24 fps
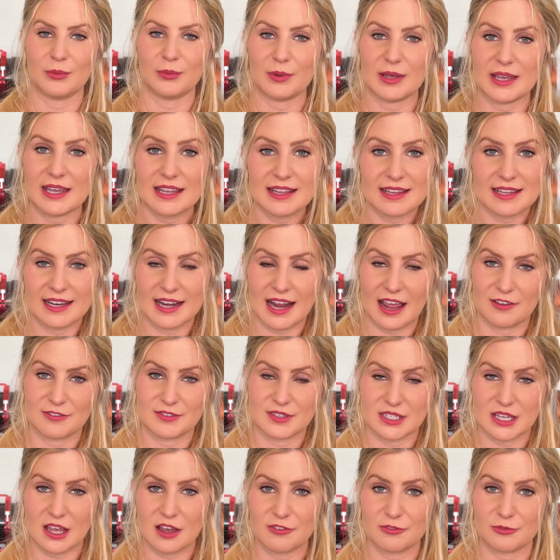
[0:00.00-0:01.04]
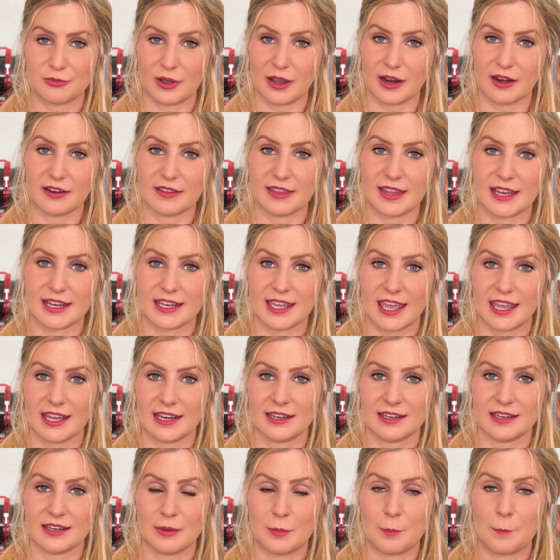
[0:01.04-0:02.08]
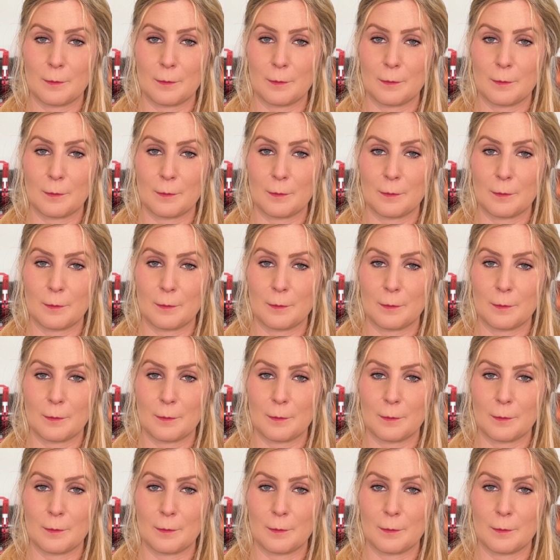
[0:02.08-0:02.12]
We then have software that can